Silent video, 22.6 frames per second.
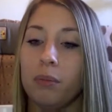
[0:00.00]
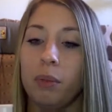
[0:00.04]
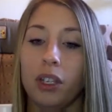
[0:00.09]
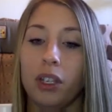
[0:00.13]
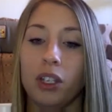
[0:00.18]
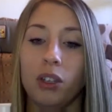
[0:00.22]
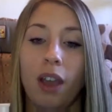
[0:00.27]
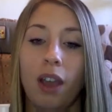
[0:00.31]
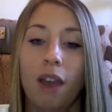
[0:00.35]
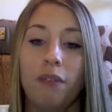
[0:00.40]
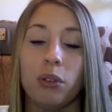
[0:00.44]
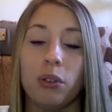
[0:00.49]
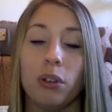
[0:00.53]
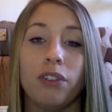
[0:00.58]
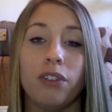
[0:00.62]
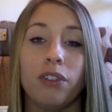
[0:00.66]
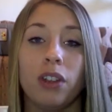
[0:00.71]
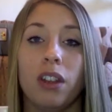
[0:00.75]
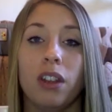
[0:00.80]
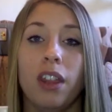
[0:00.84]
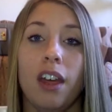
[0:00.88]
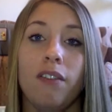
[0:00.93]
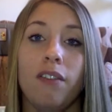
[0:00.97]
But you have to
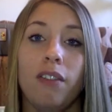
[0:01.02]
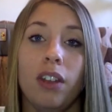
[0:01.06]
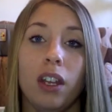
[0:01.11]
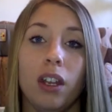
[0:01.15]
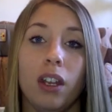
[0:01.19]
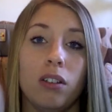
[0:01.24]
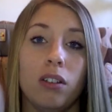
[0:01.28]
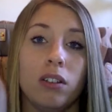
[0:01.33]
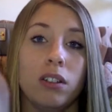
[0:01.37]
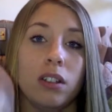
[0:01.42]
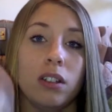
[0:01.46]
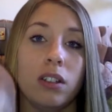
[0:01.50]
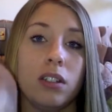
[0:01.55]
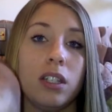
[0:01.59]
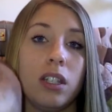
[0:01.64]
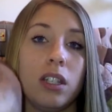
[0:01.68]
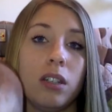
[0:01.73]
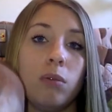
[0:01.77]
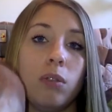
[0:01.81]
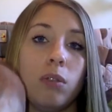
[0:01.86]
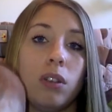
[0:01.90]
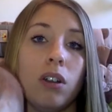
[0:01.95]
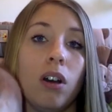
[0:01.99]
refer to that video to
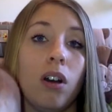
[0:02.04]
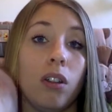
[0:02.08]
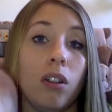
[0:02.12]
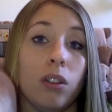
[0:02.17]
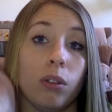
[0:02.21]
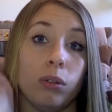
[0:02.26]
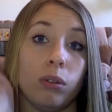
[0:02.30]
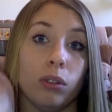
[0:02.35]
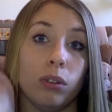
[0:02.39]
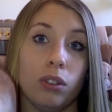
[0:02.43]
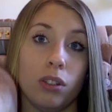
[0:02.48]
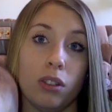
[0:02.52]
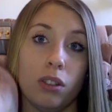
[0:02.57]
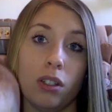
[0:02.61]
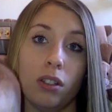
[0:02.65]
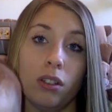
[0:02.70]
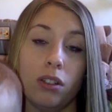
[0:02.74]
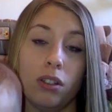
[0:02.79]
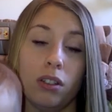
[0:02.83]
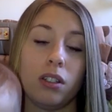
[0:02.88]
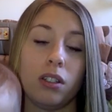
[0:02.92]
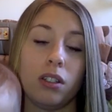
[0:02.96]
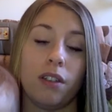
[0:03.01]
see what all the rules
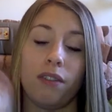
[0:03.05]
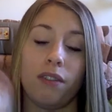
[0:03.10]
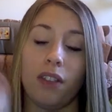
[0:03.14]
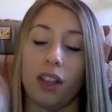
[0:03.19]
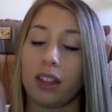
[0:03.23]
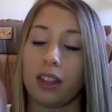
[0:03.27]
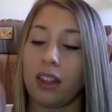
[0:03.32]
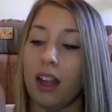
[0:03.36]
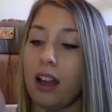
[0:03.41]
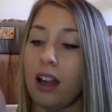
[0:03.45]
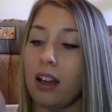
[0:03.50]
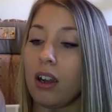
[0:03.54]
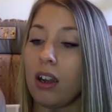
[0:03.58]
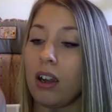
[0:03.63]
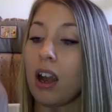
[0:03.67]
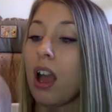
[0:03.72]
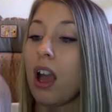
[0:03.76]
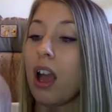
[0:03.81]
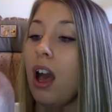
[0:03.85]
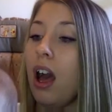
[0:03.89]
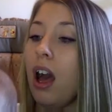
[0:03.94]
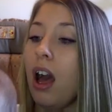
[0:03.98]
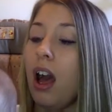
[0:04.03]
and stuff like that are.
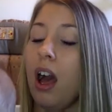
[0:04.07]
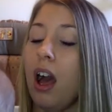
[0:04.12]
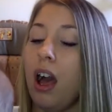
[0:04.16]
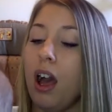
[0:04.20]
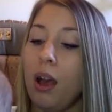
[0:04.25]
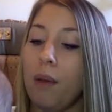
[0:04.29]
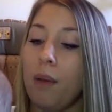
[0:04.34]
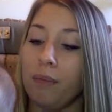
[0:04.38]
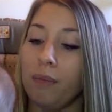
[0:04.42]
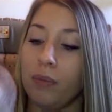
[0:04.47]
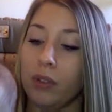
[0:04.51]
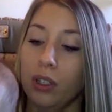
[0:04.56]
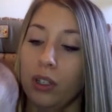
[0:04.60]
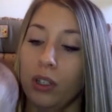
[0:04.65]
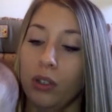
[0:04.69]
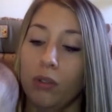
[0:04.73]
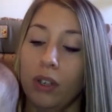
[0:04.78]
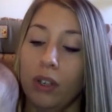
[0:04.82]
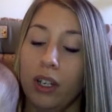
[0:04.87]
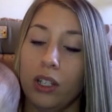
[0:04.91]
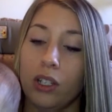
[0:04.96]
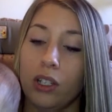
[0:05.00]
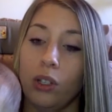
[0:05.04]

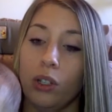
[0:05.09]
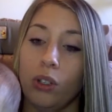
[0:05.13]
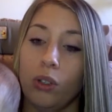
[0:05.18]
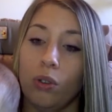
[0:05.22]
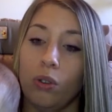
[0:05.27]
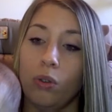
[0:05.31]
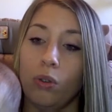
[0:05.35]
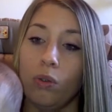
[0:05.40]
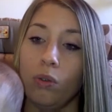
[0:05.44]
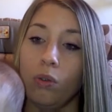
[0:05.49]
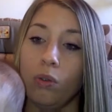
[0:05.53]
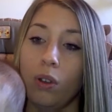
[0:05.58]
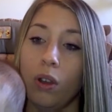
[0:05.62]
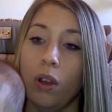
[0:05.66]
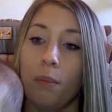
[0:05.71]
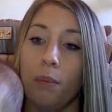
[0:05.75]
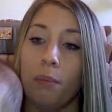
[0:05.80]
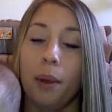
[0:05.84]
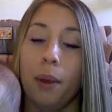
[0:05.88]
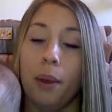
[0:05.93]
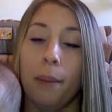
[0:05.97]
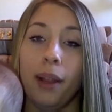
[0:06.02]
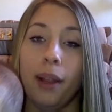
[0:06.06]
You need to
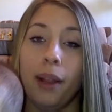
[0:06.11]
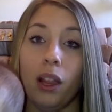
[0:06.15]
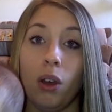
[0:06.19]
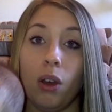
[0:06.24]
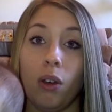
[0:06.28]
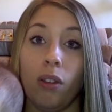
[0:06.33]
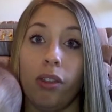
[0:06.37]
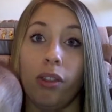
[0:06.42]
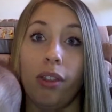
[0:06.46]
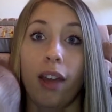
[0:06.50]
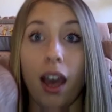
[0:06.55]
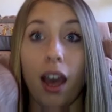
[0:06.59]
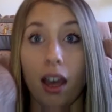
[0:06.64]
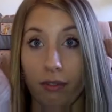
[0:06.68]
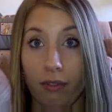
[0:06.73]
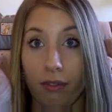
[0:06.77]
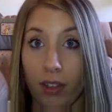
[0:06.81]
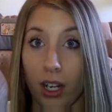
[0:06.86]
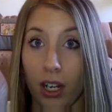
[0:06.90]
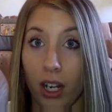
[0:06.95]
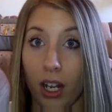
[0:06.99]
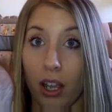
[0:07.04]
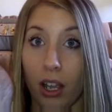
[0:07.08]
put below that
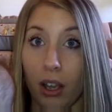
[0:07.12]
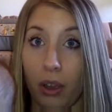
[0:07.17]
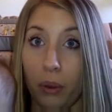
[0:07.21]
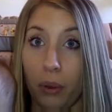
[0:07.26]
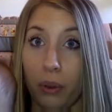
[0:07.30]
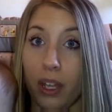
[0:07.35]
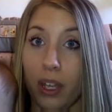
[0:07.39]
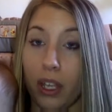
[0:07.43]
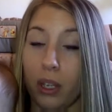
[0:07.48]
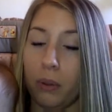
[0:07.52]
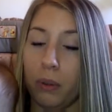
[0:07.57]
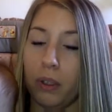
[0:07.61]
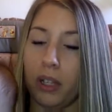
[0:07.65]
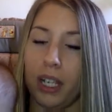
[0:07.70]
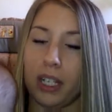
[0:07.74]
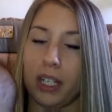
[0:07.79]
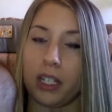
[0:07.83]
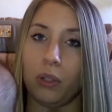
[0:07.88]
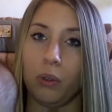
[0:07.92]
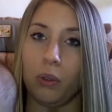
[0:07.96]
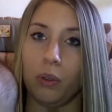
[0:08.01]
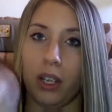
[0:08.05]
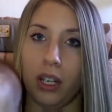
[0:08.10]
video that you would
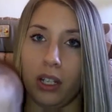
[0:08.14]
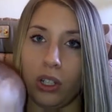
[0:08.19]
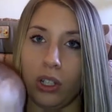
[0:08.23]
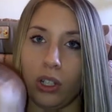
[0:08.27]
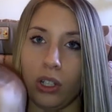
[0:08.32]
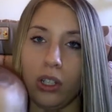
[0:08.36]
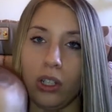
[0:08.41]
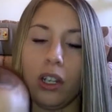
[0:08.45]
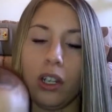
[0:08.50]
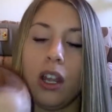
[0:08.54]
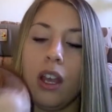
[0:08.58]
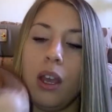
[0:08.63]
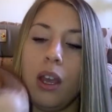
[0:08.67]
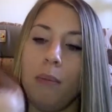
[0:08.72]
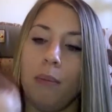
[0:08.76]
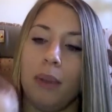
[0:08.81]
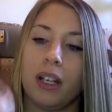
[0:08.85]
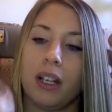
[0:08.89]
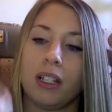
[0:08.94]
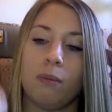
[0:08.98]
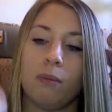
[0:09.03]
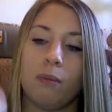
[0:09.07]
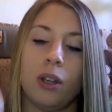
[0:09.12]
like to enter,
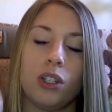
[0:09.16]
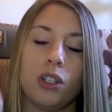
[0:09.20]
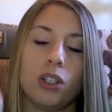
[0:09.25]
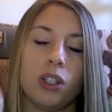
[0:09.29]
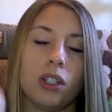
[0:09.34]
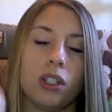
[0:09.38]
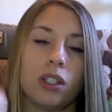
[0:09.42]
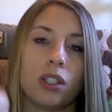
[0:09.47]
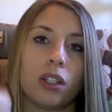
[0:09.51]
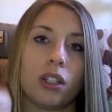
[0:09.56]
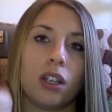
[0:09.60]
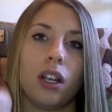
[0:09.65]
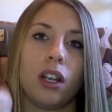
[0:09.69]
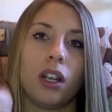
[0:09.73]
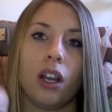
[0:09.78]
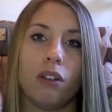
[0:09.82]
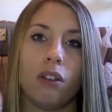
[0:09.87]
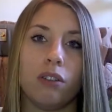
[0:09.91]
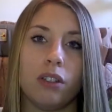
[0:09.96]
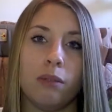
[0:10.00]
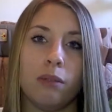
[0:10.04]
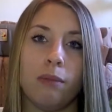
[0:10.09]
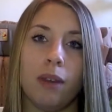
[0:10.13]
because I'm not just going to
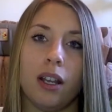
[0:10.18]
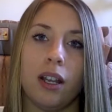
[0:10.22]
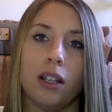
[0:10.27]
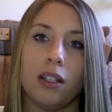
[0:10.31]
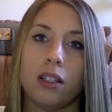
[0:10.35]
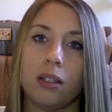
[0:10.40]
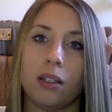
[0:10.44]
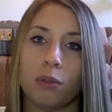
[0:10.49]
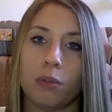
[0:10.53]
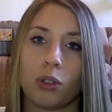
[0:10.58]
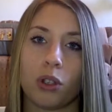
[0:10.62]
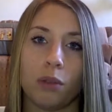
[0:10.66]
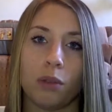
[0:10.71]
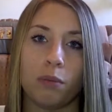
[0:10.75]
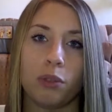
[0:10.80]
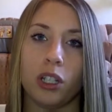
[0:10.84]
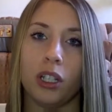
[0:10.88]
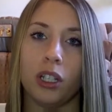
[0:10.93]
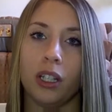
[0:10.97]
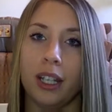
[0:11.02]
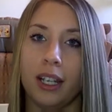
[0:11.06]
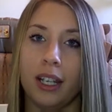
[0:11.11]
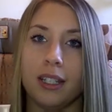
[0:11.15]
go to my
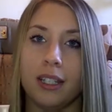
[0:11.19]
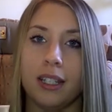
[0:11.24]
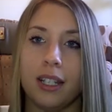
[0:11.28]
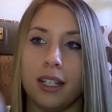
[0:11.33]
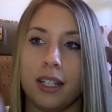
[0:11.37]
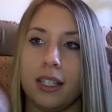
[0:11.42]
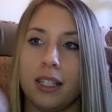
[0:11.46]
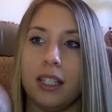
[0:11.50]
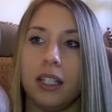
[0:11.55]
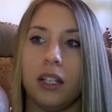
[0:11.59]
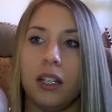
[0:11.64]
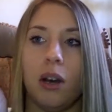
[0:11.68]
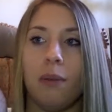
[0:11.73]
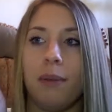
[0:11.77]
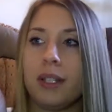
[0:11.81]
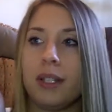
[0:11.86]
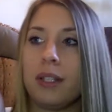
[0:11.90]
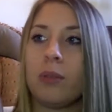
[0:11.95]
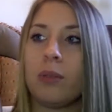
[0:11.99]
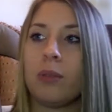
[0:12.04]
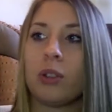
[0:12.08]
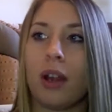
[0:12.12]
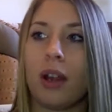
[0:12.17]
subscription list and see all
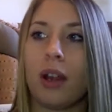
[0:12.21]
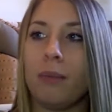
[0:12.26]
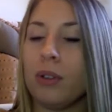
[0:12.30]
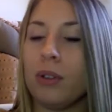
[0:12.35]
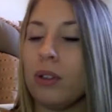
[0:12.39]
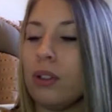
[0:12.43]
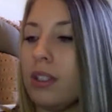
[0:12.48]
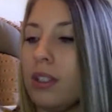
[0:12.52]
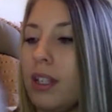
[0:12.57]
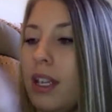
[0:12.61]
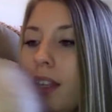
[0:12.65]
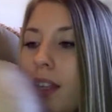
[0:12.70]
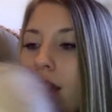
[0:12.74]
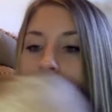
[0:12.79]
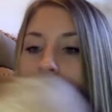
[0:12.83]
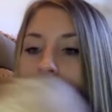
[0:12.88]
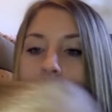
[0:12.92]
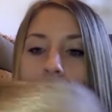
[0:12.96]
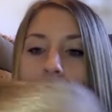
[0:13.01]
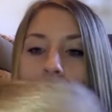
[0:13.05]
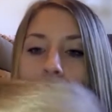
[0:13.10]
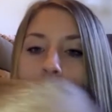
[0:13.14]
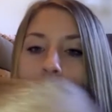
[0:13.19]
my subscribers and
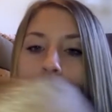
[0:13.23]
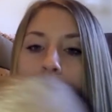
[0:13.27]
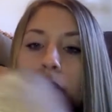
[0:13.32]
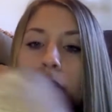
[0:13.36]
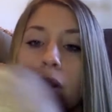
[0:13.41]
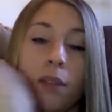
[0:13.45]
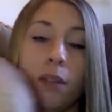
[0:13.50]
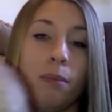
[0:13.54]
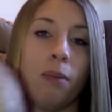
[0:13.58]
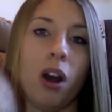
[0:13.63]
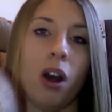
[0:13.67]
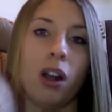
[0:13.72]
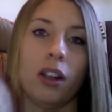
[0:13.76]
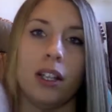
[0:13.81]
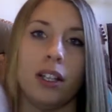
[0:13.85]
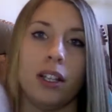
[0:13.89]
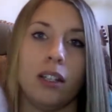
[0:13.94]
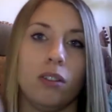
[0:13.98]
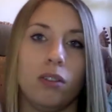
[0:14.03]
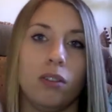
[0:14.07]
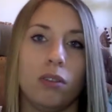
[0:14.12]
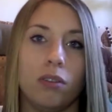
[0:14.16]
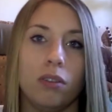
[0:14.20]
then just put them all
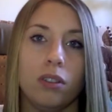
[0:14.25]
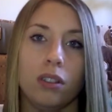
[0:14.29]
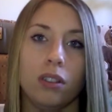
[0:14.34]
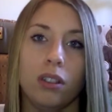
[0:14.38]
in,